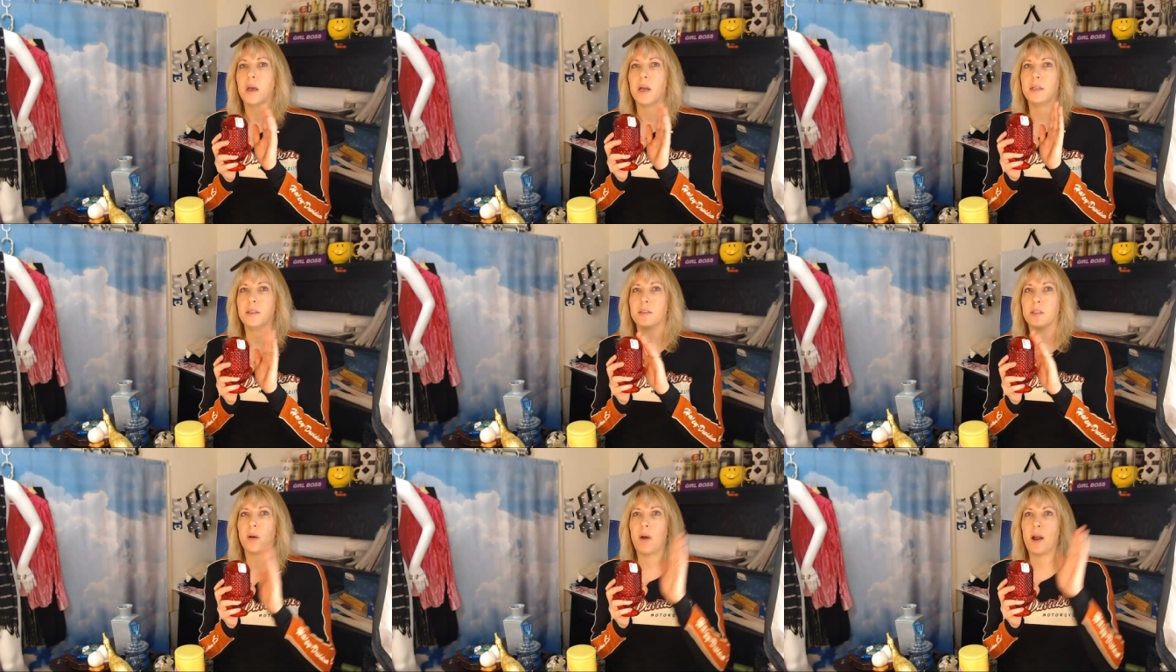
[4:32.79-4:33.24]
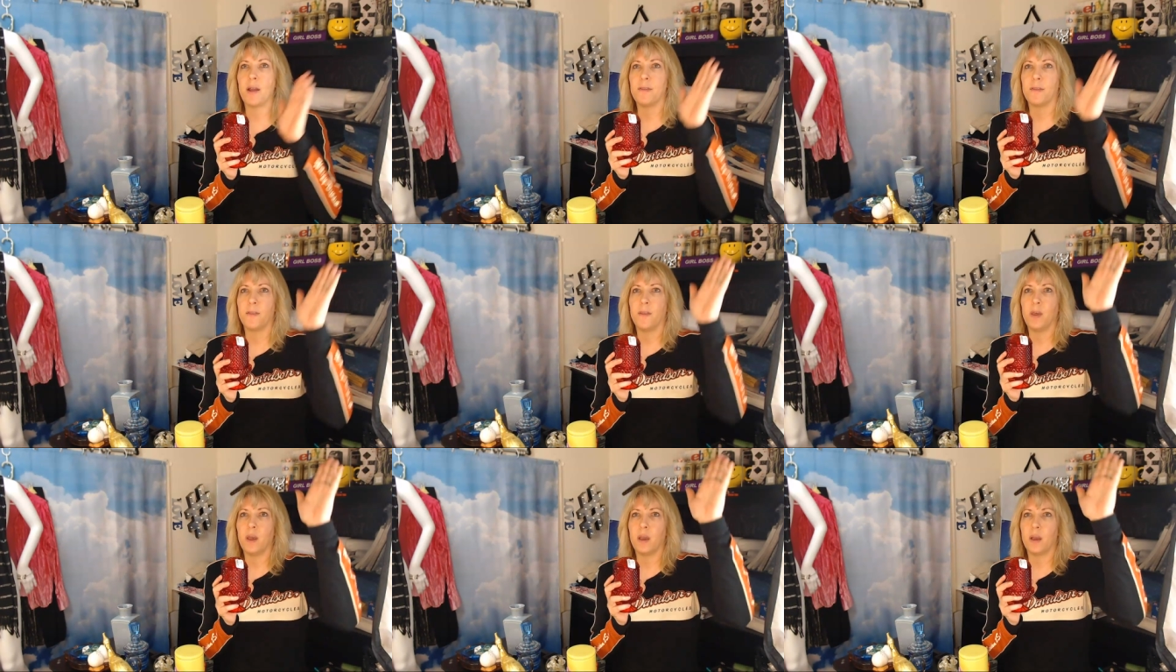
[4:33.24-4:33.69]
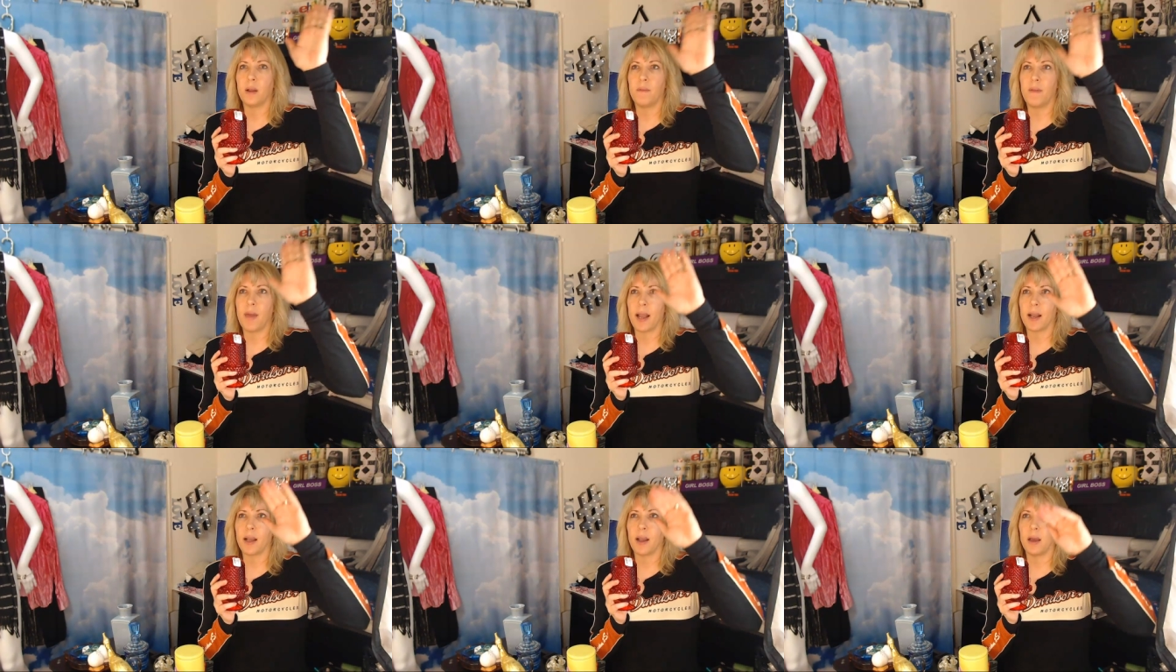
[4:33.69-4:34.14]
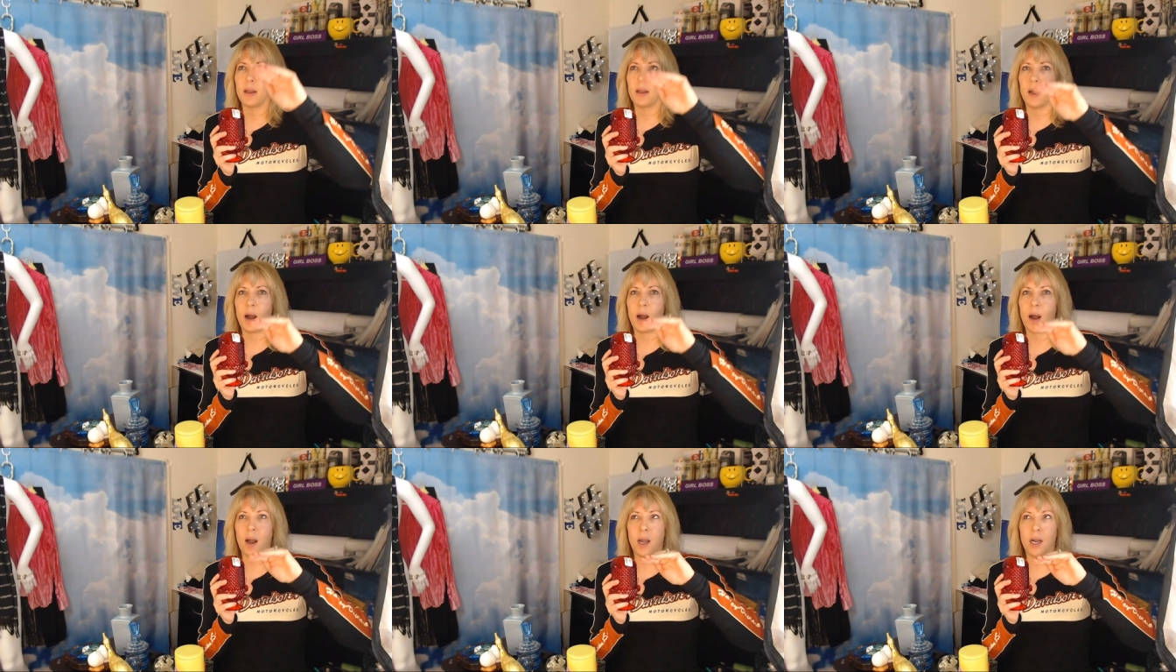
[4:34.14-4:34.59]
And so I think in that kind
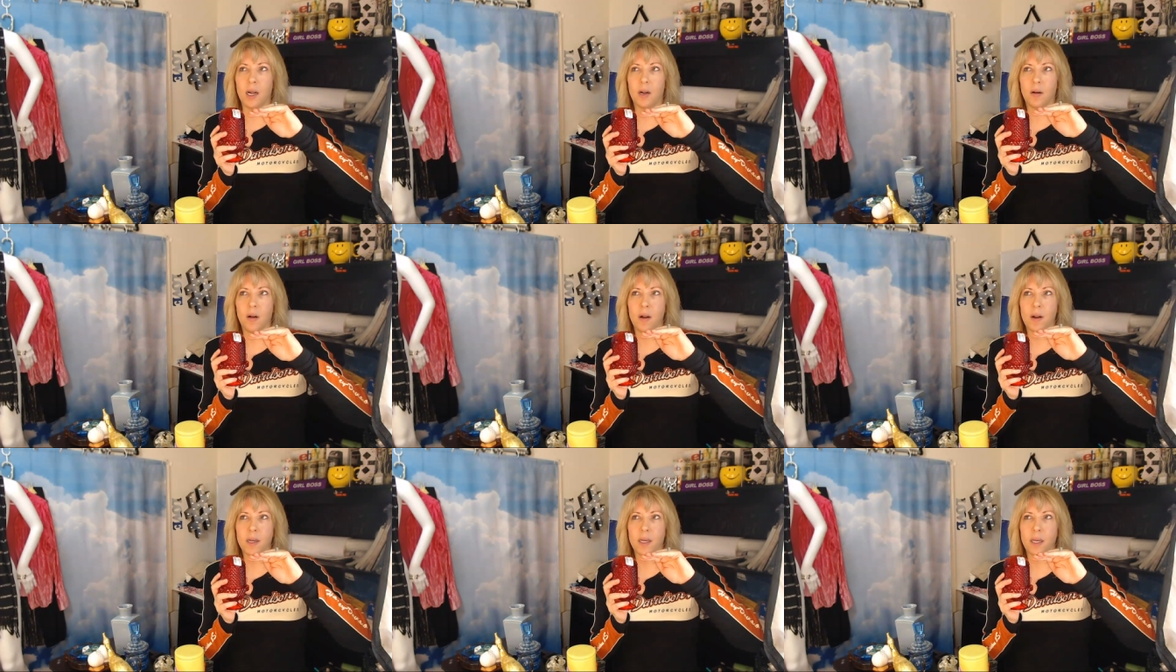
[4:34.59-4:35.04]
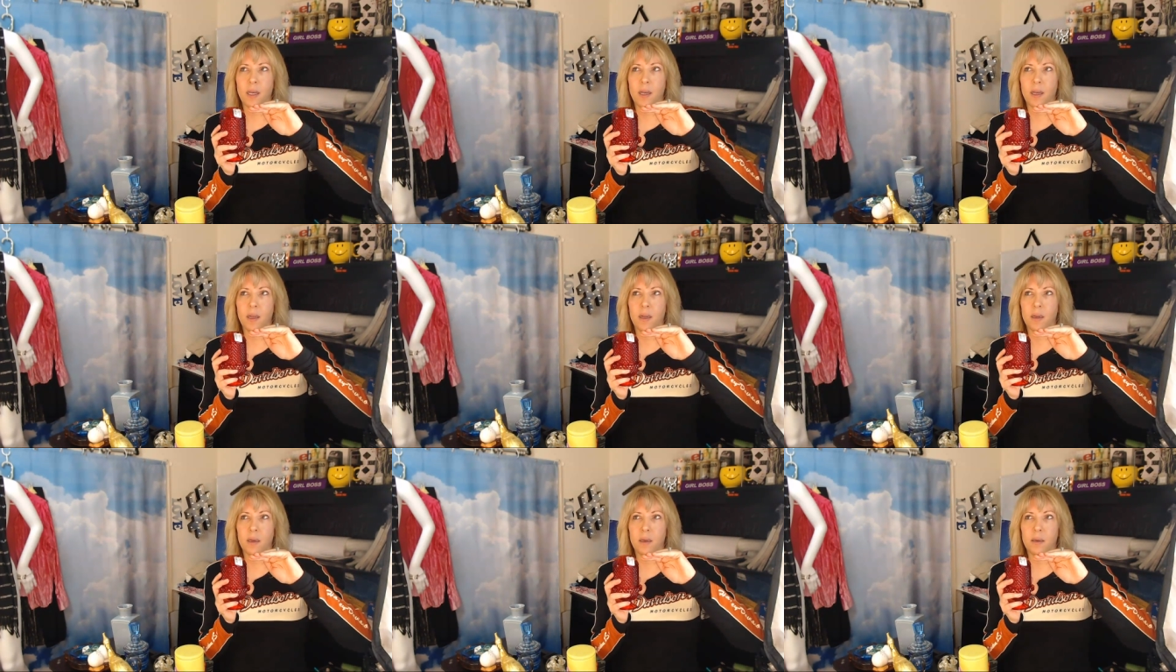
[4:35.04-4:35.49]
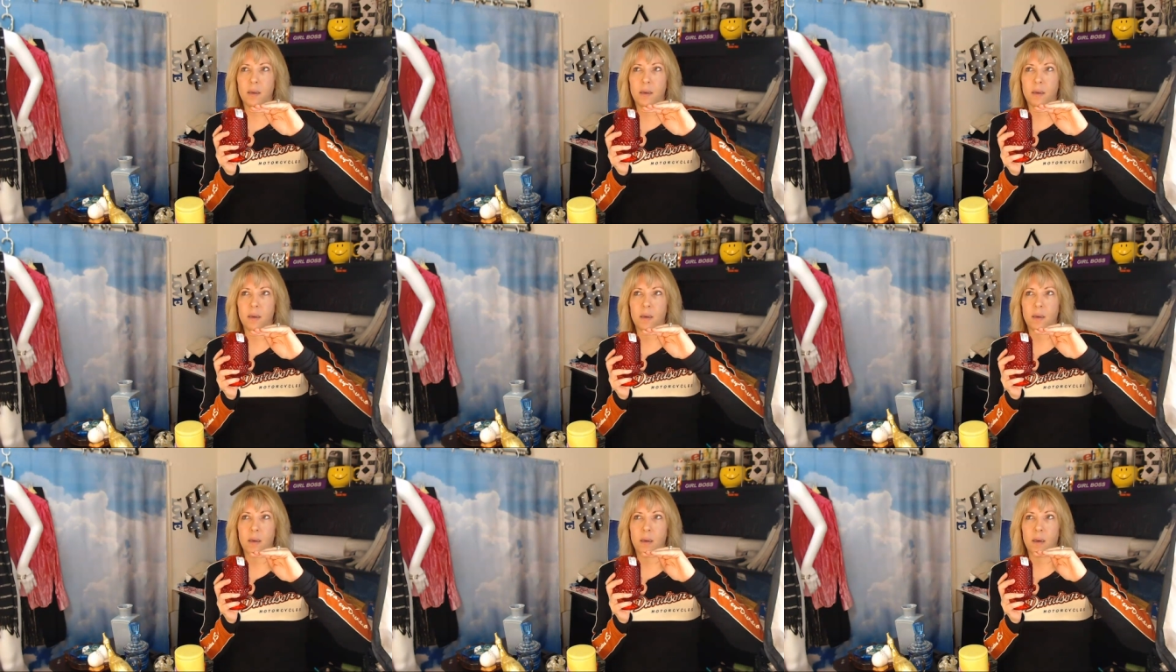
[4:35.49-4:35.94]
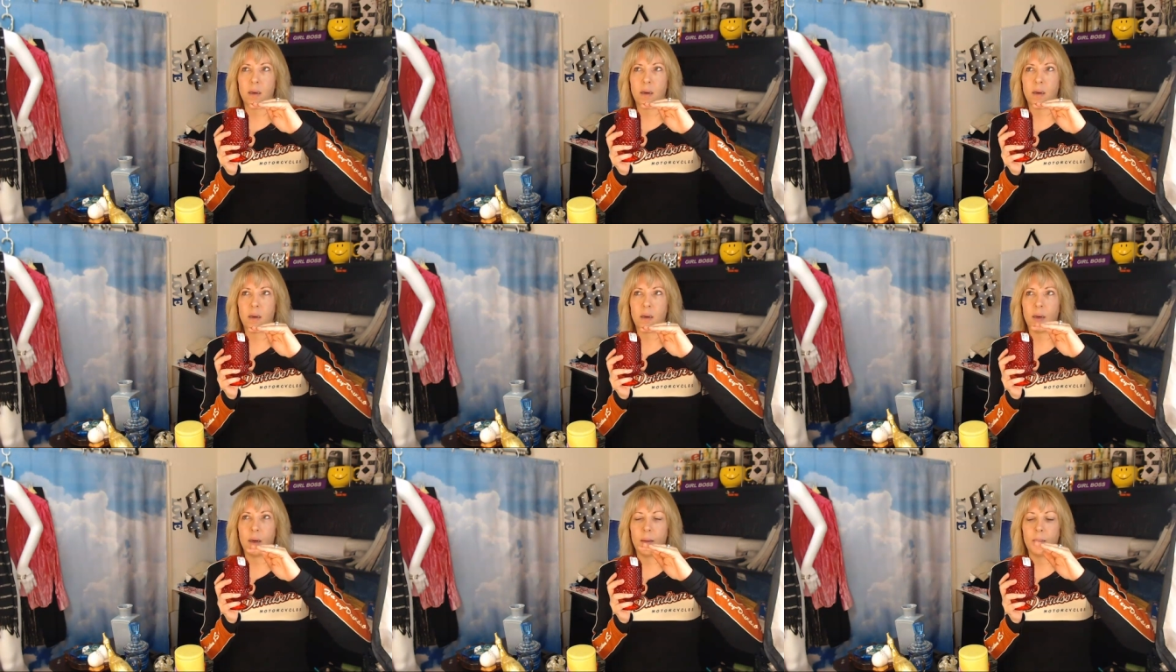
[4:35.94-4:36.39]
of hierarchy,
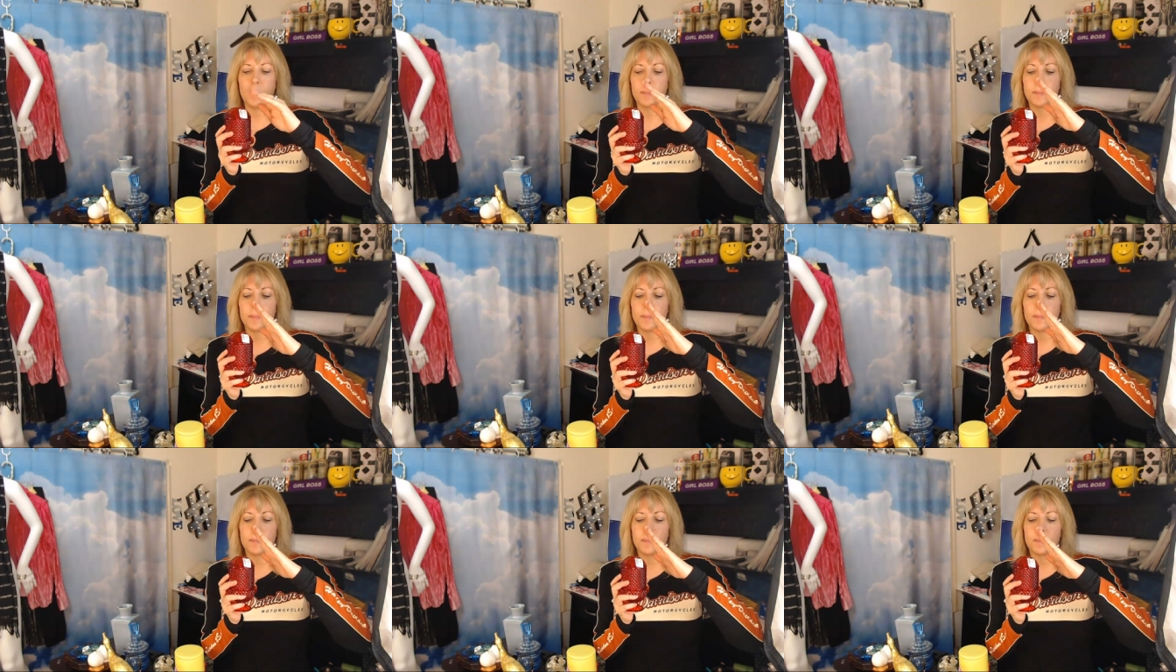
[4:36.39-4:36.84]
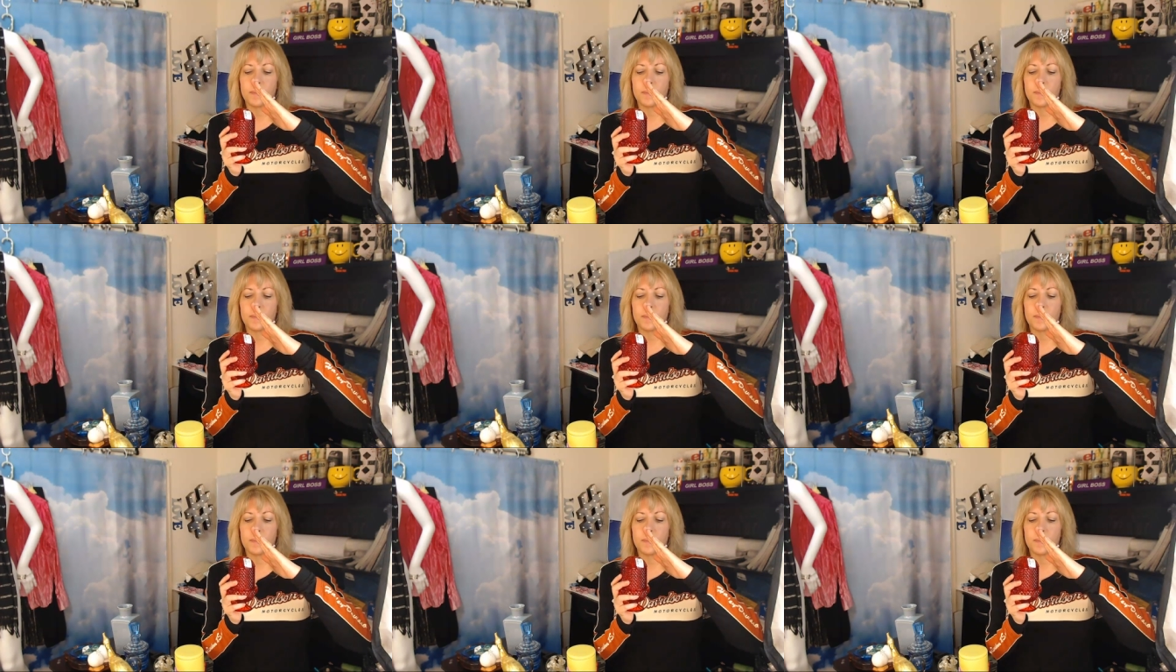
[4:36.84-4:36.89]
um,